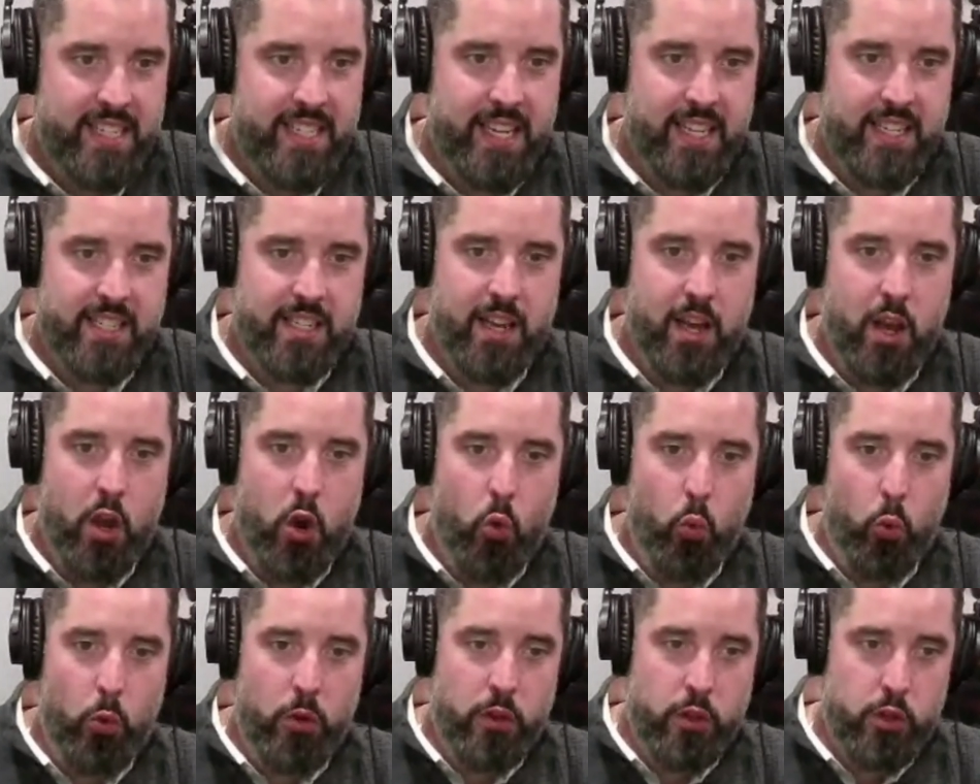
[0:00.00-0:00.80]
He says,
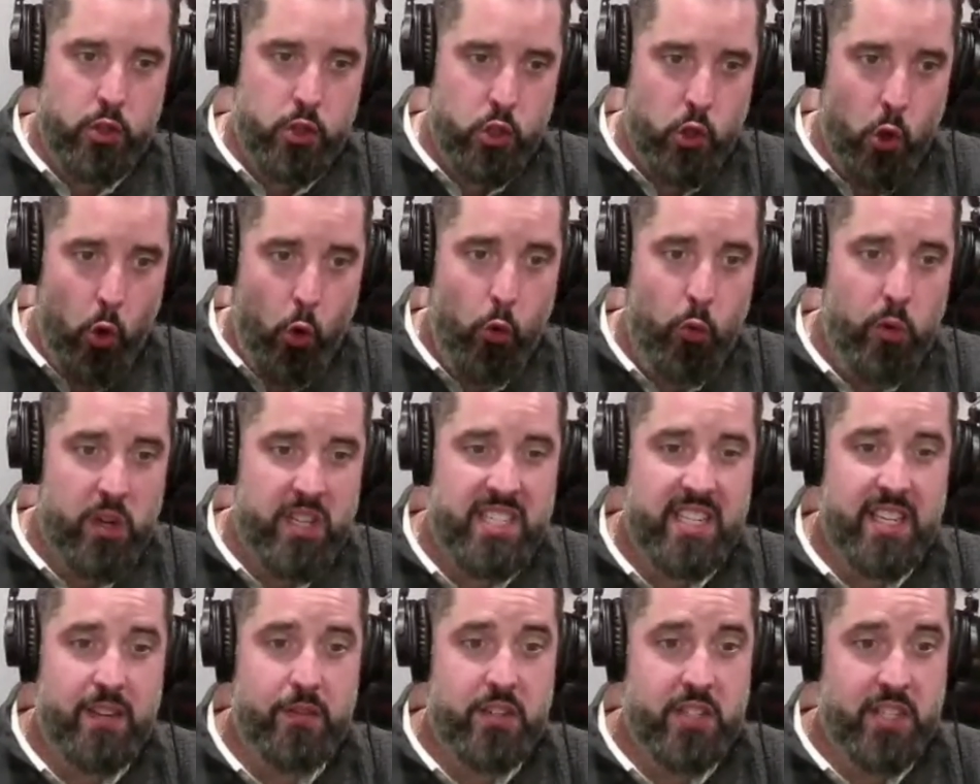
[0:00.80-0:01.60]
when the
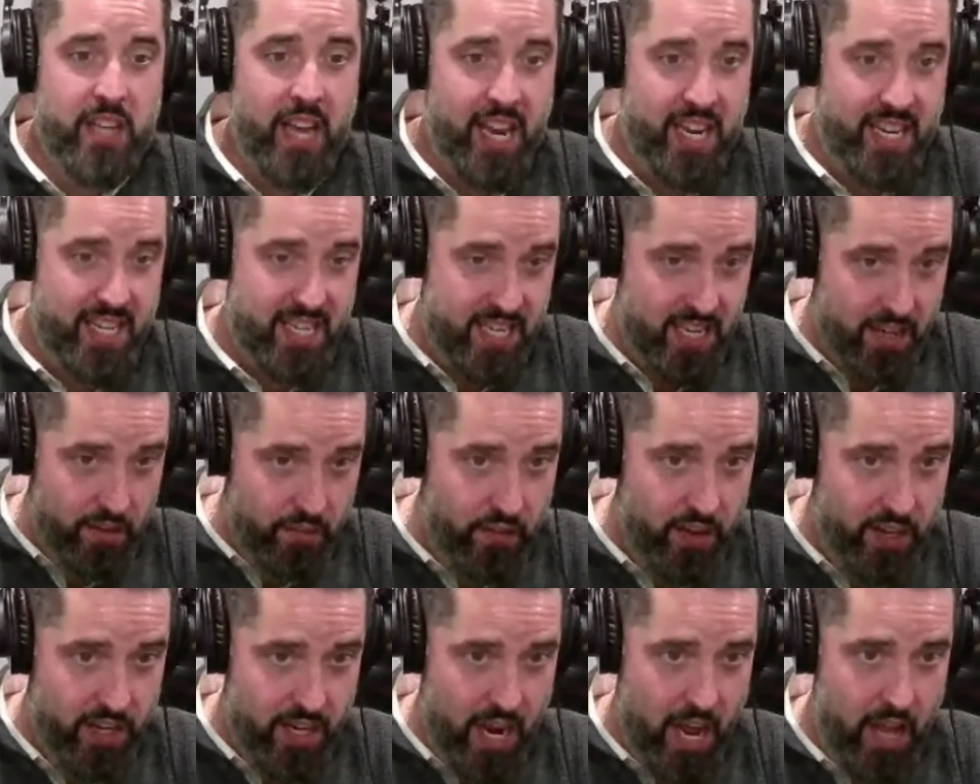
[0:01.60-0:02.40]
soul receives
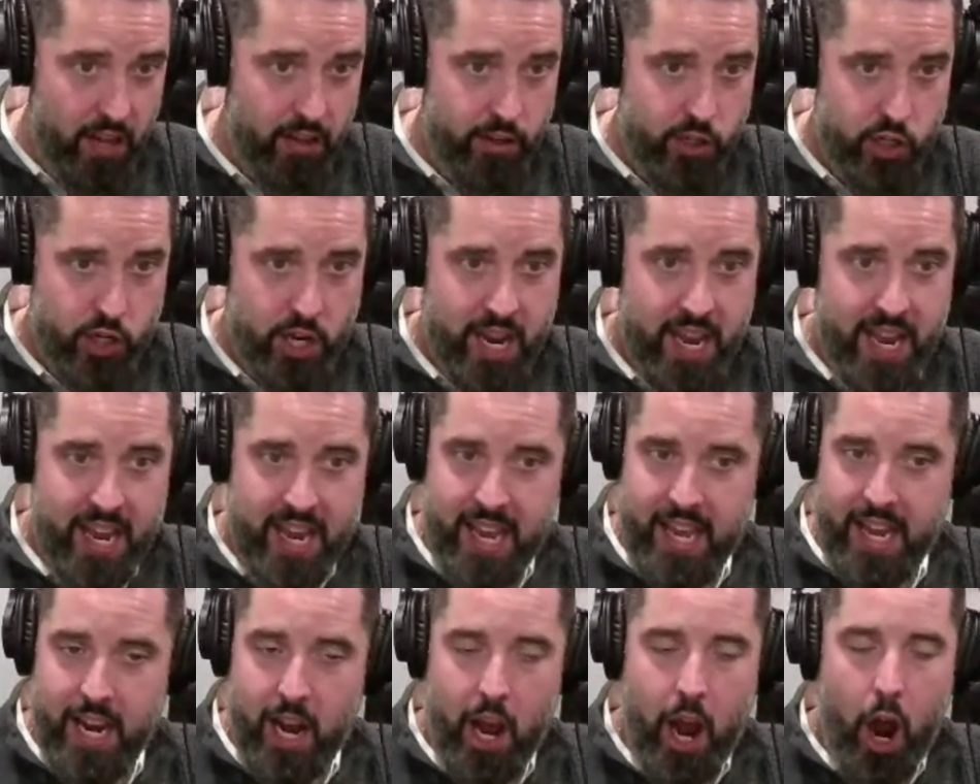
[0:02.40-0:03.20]
scientific knowledge,
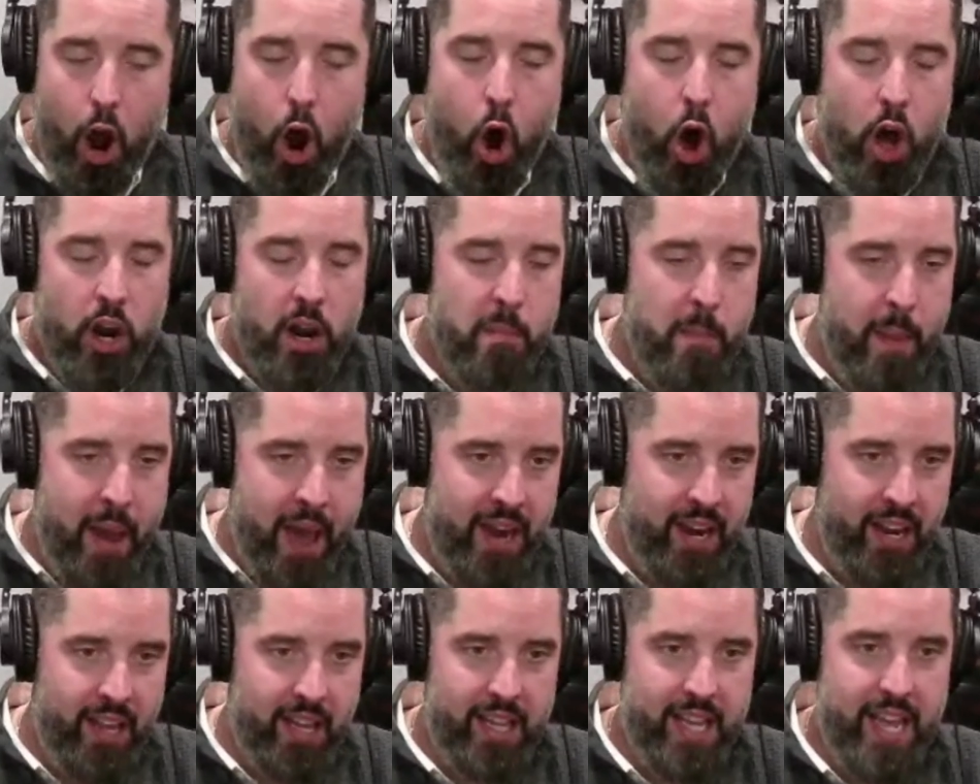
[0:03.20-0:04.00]
it
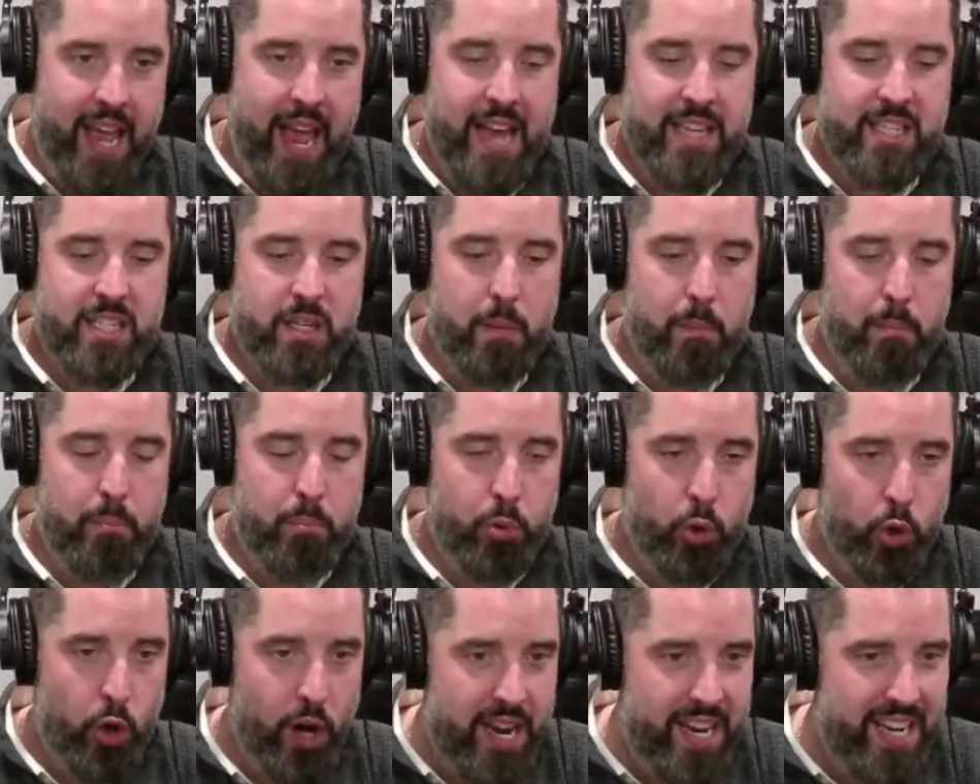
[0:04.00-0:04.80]
automatically has to
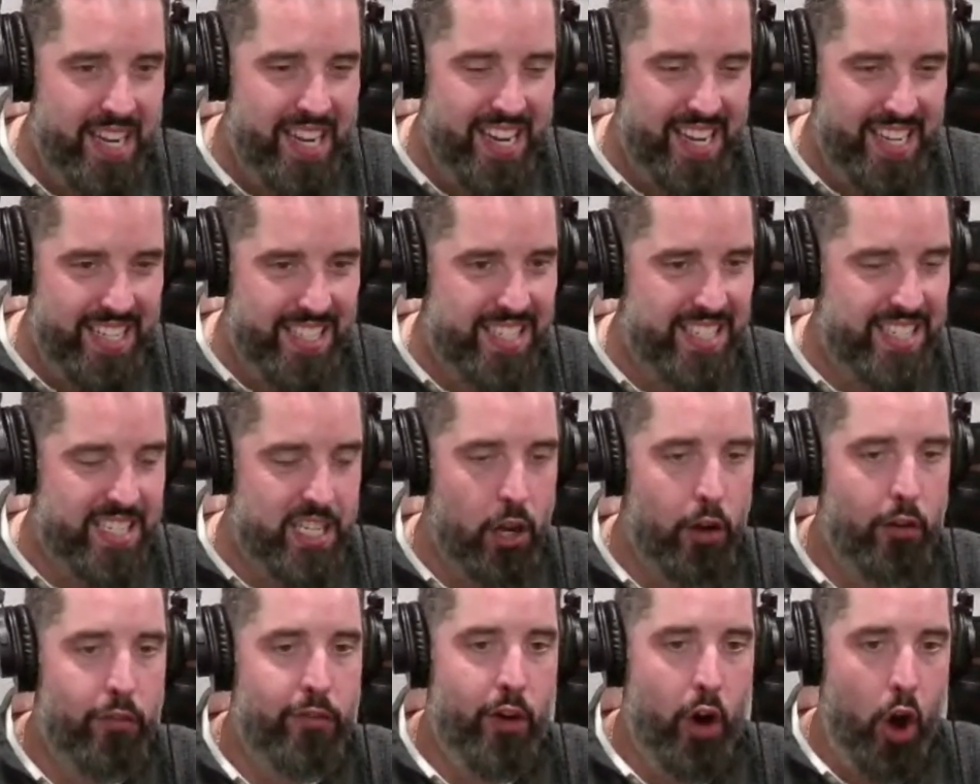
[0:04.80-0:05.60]
break
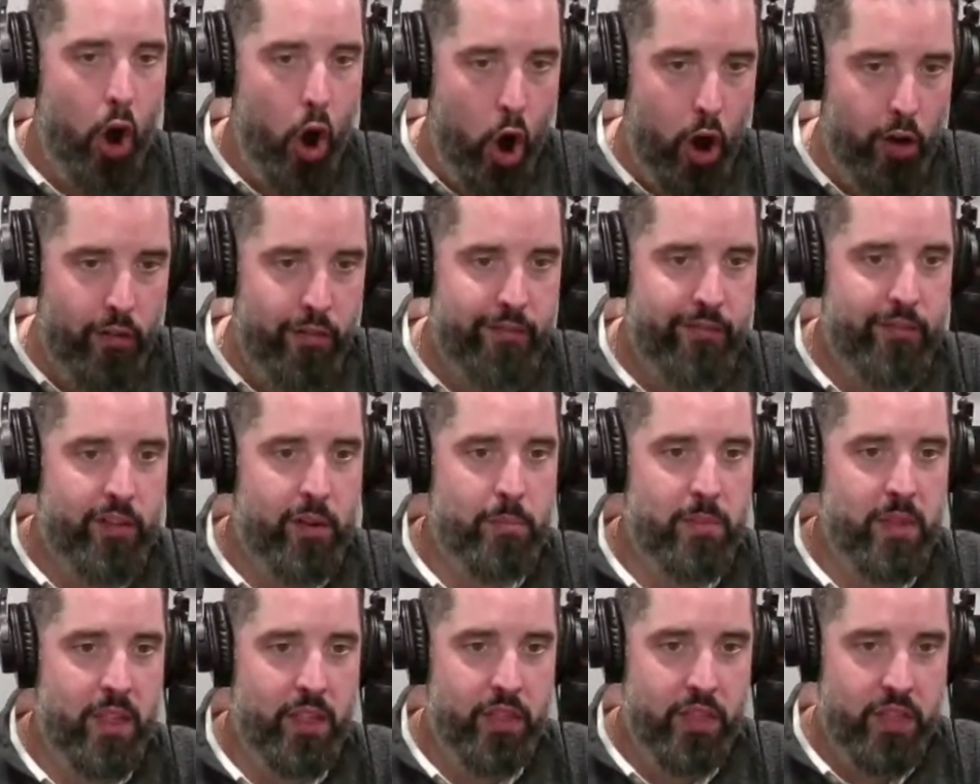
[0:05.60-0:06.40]
itself off
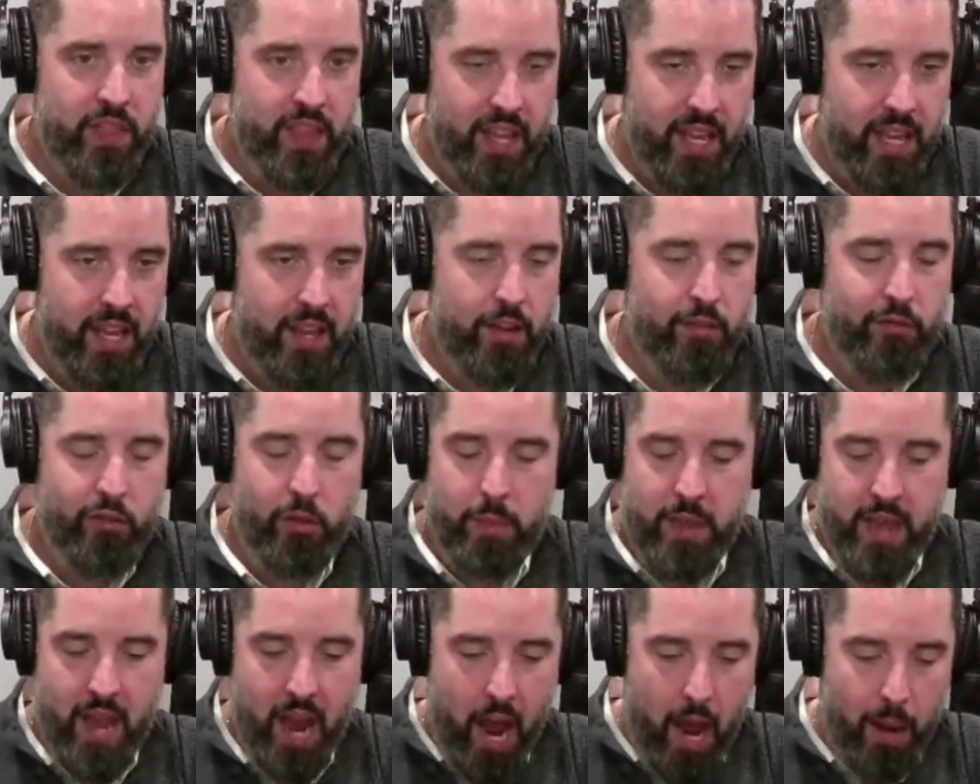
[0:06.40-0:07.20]
from
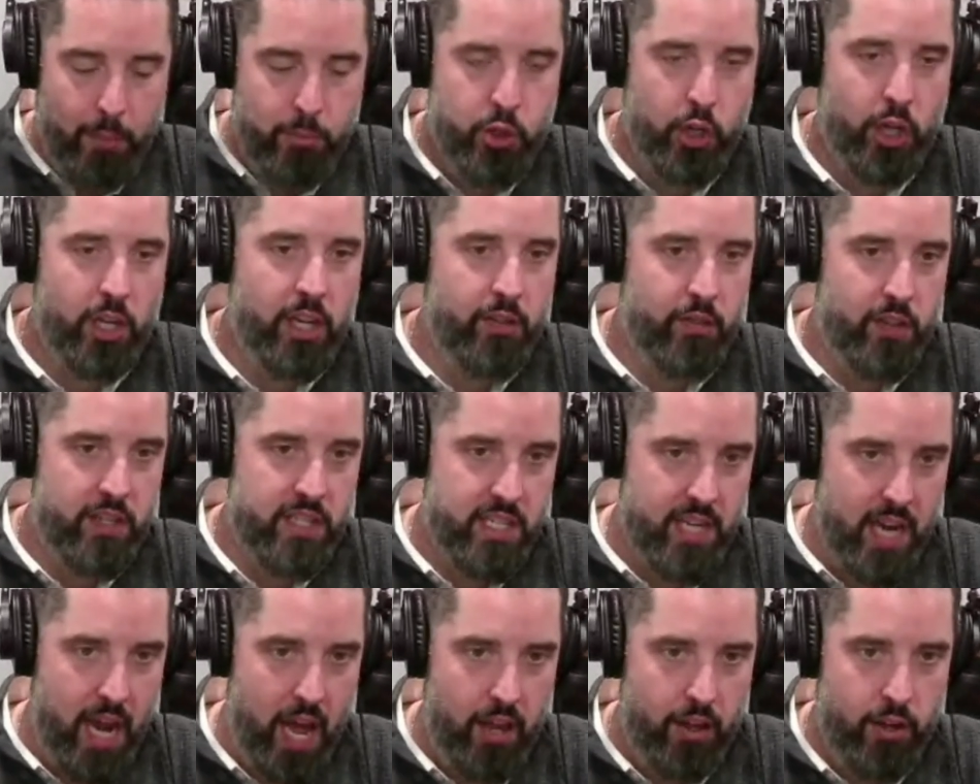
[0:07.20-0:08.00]
the object
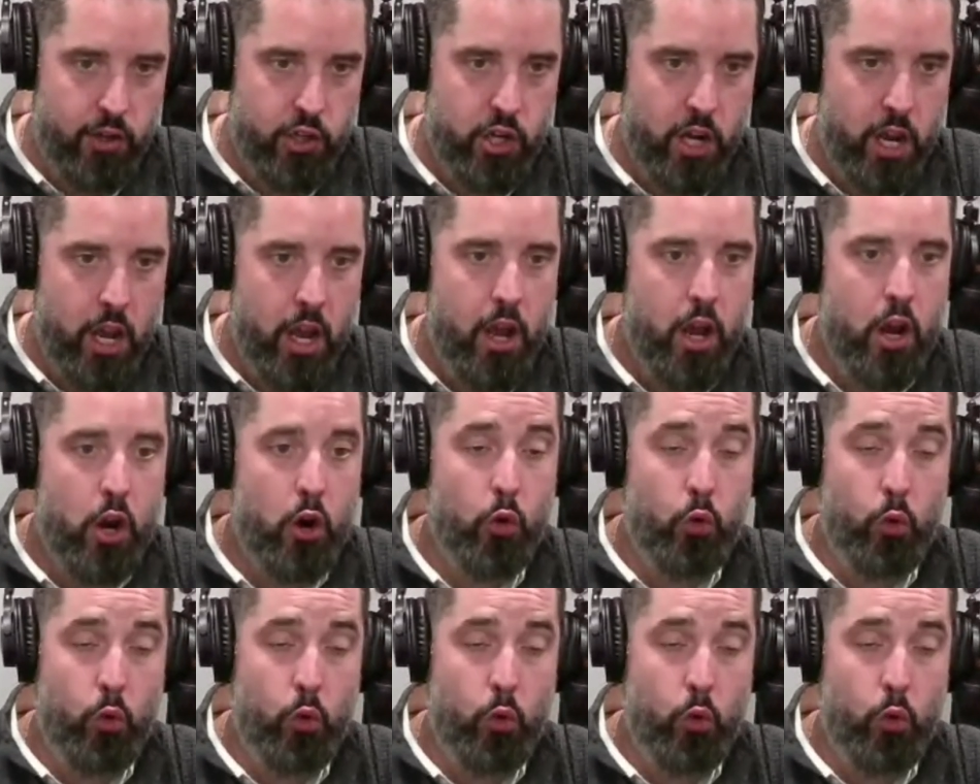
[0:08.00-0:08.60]
of its knowledge.